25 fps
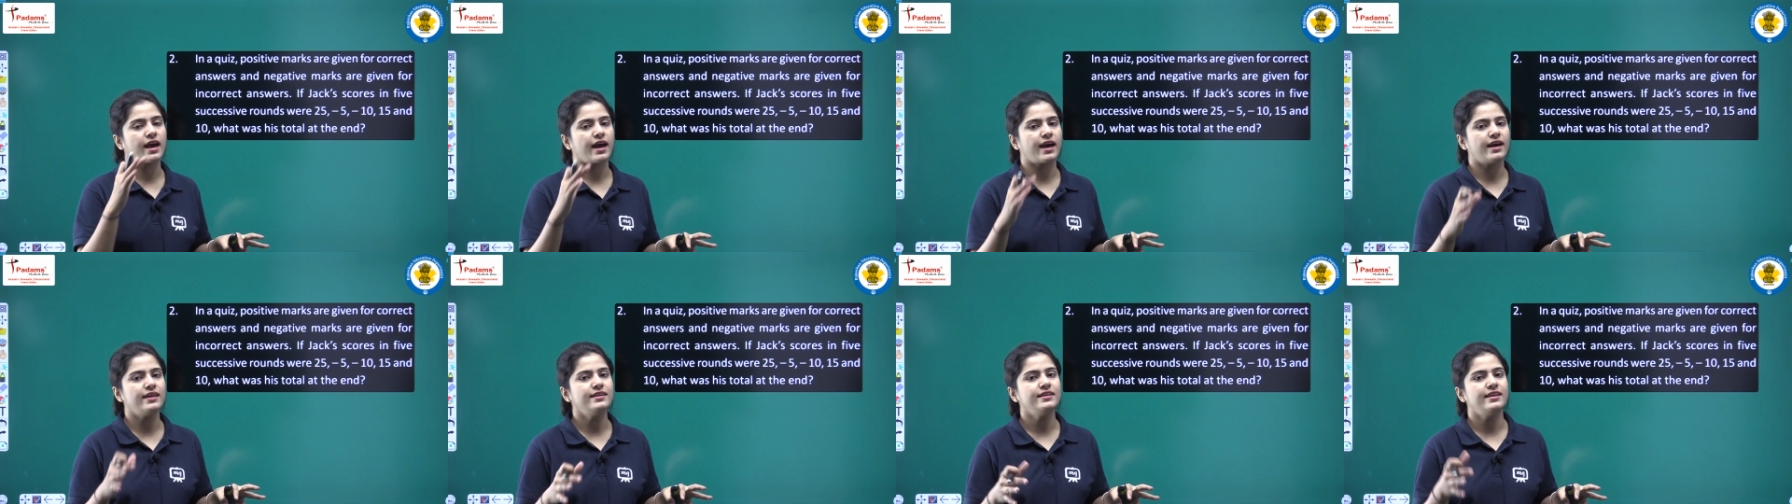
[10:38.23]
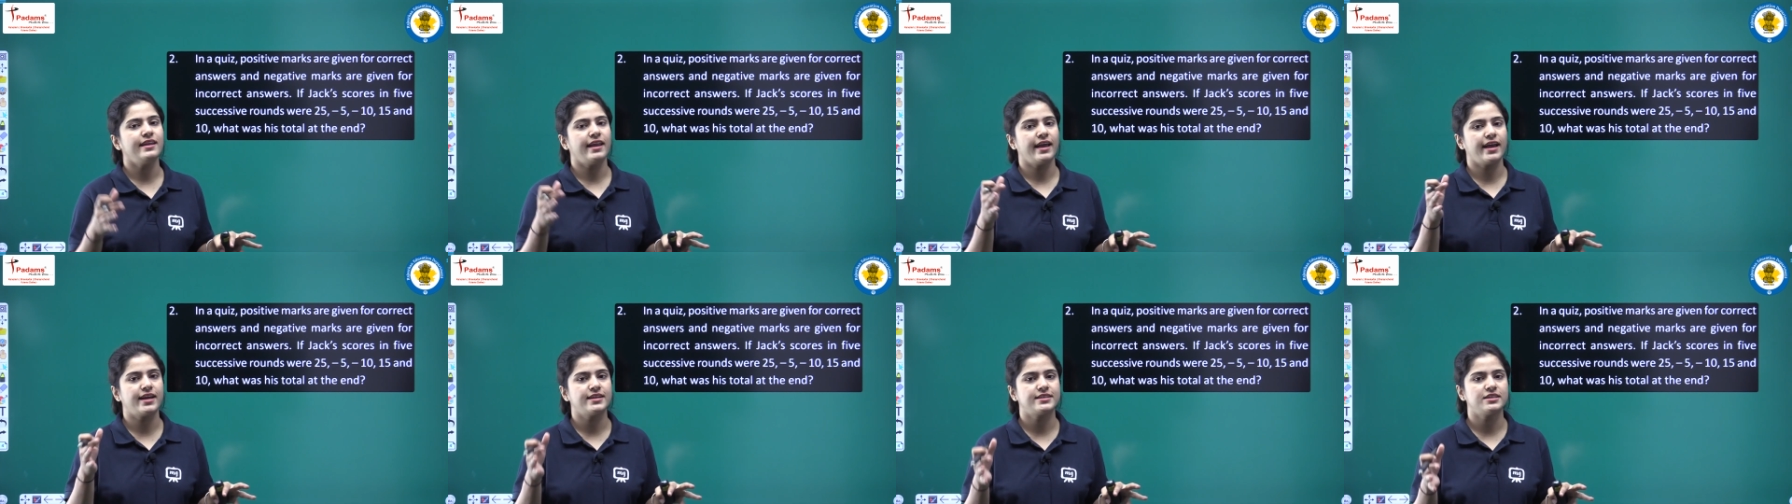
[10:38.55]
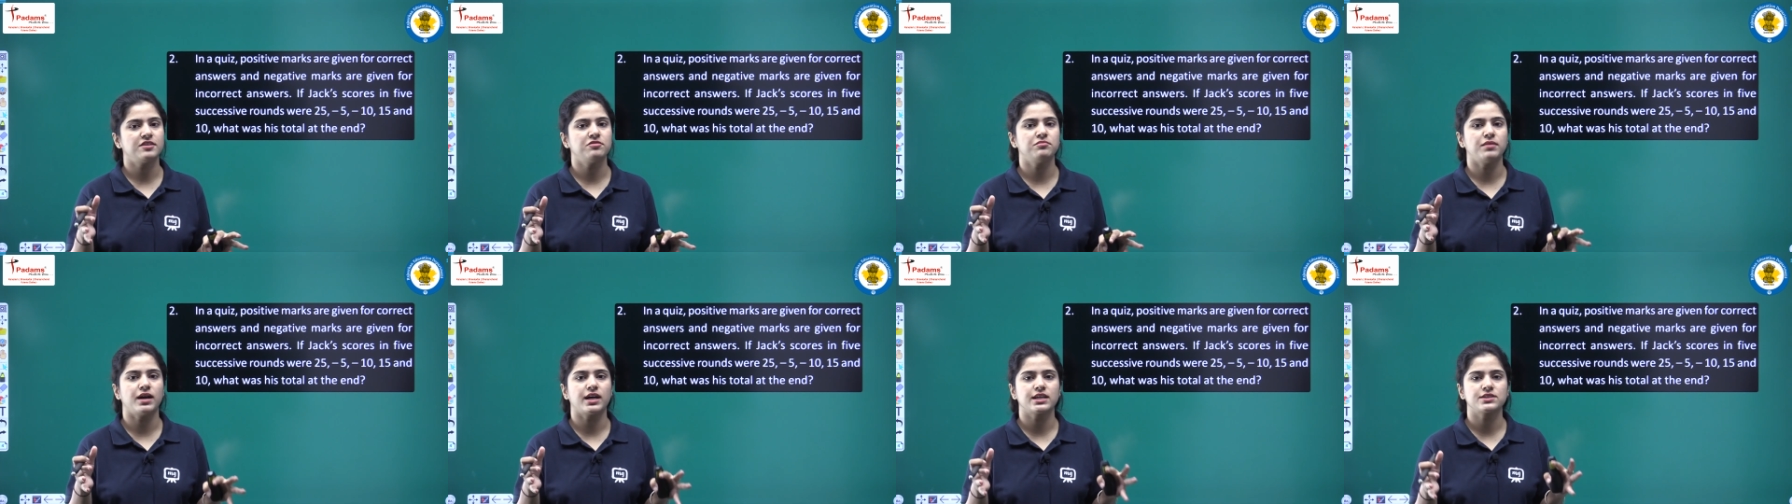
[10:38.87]
and
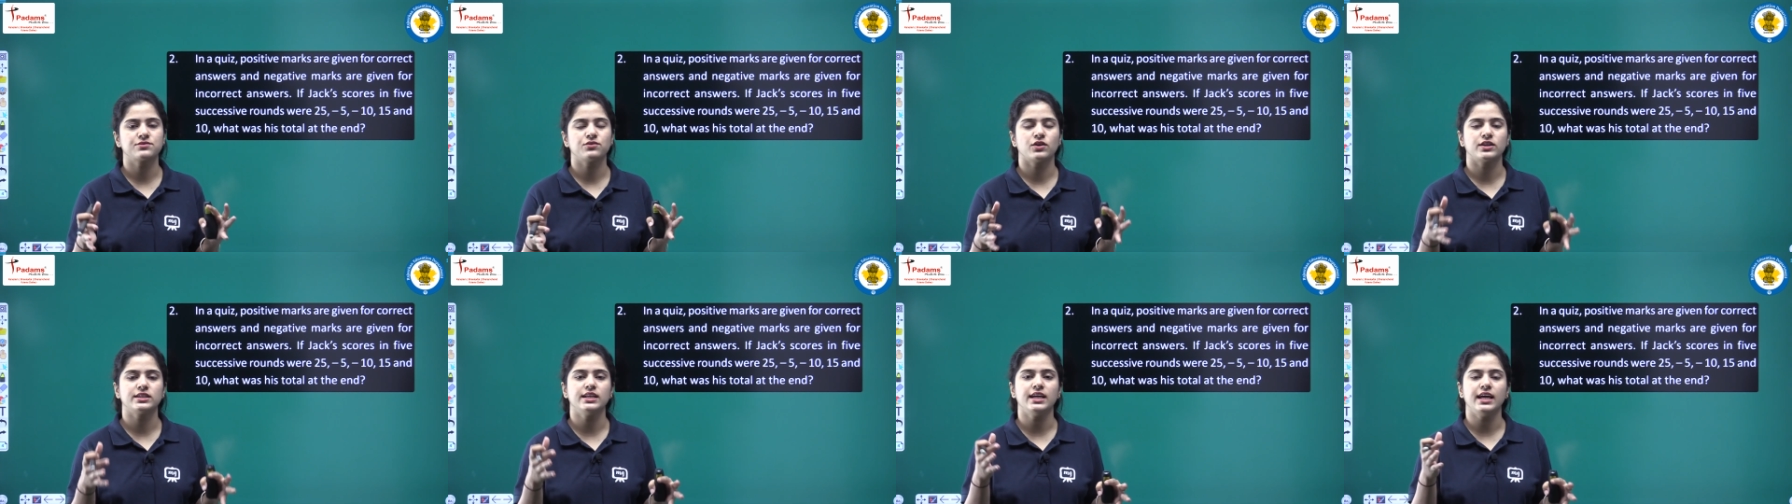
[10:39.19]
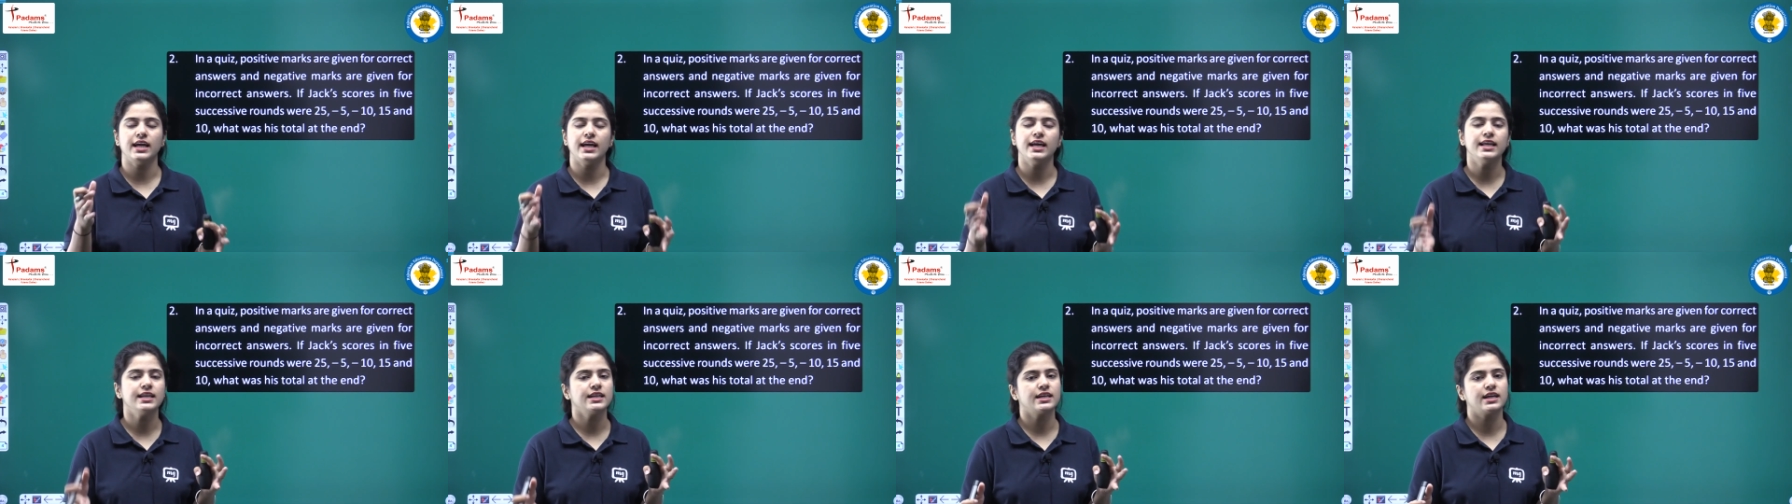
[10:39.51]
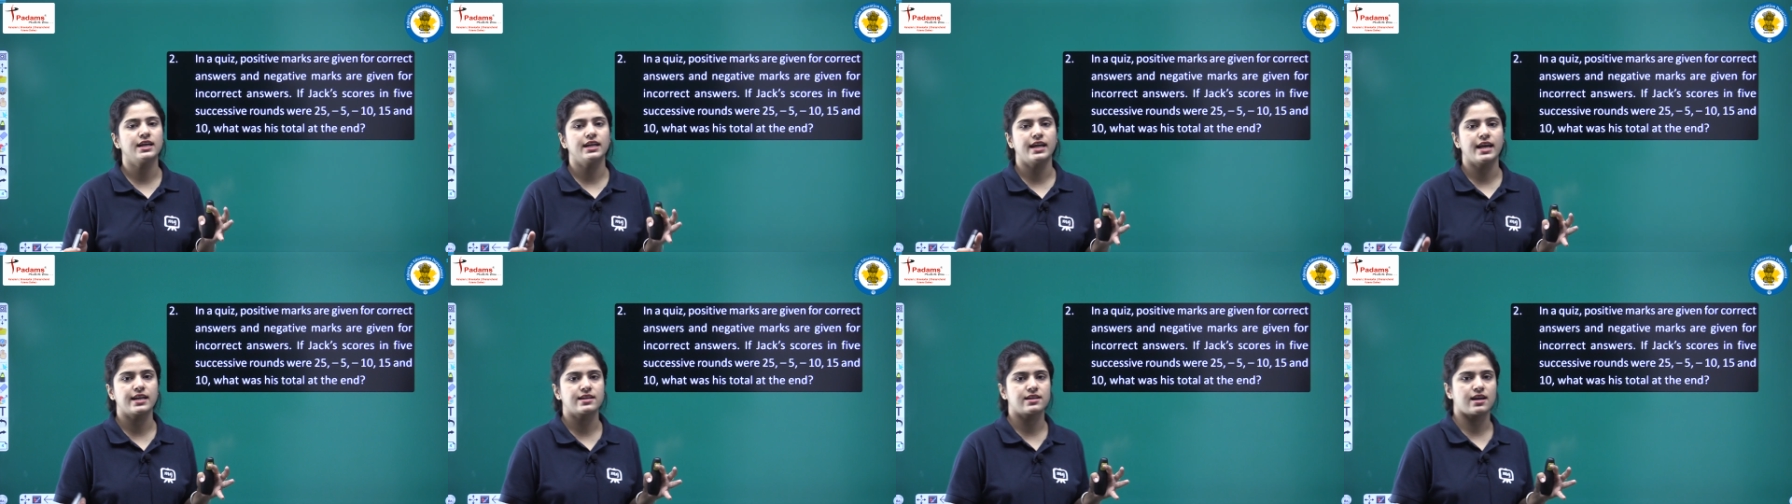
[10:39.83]
negative marks for the
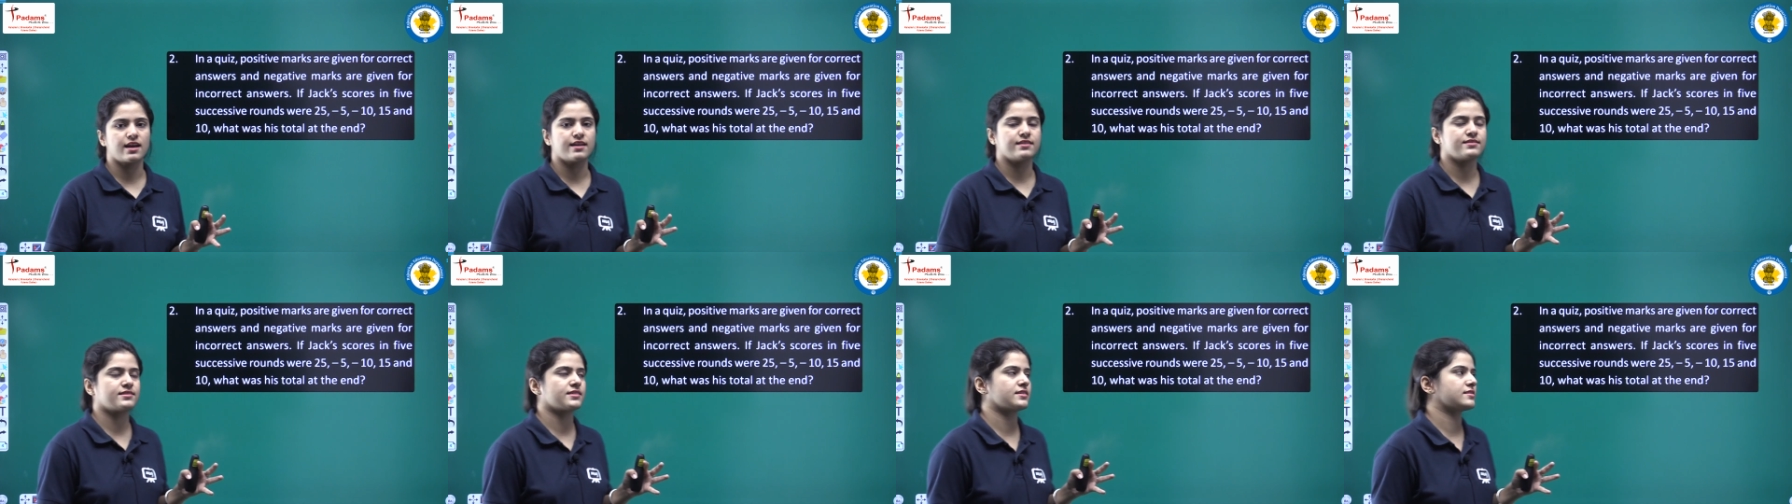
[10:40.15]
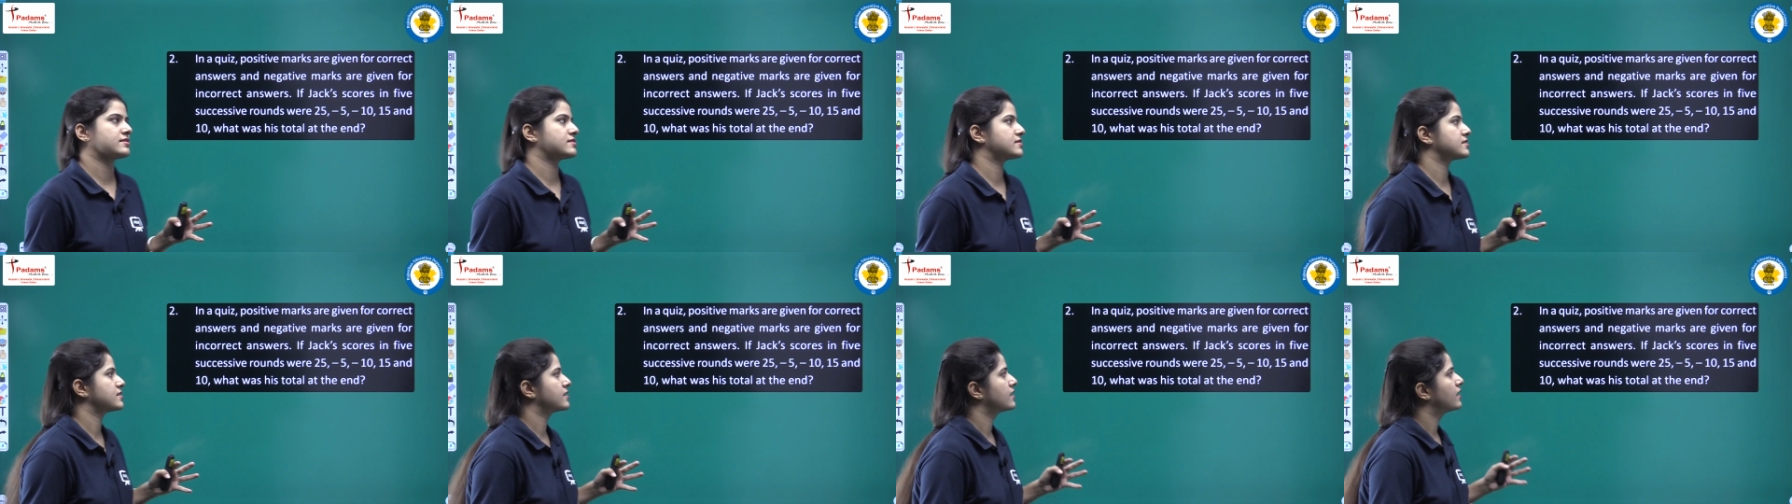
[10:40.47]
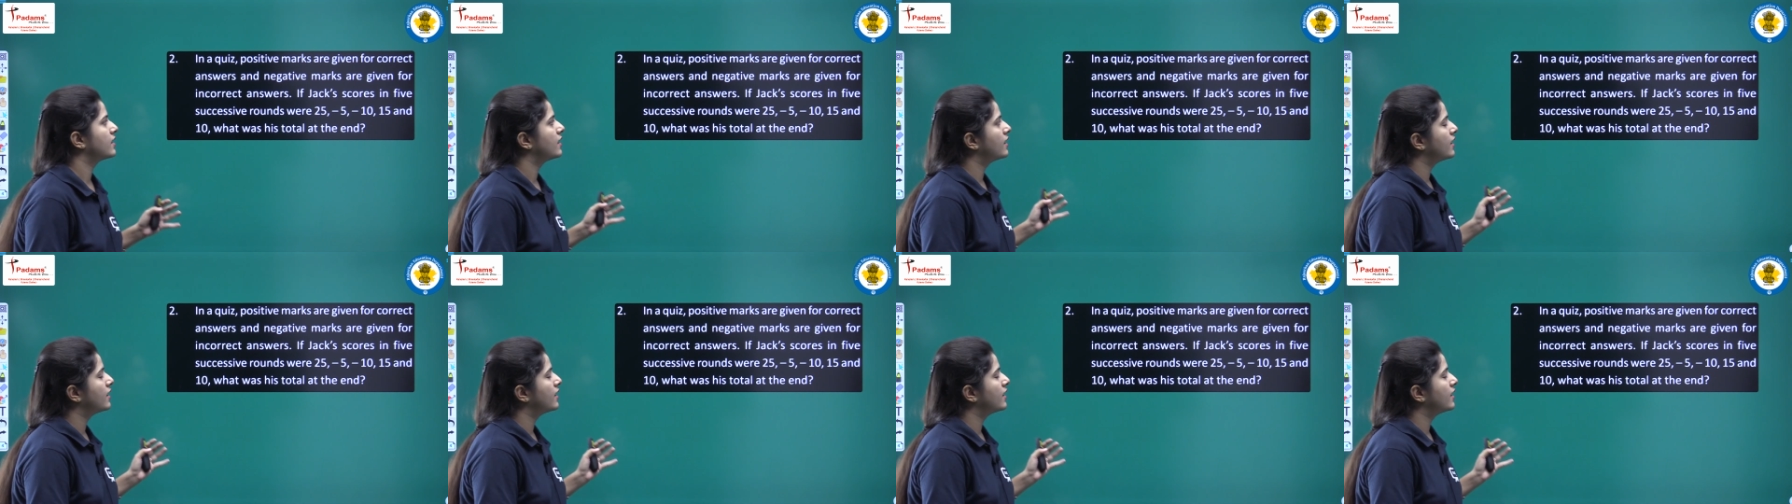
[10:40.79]
incorrect answers.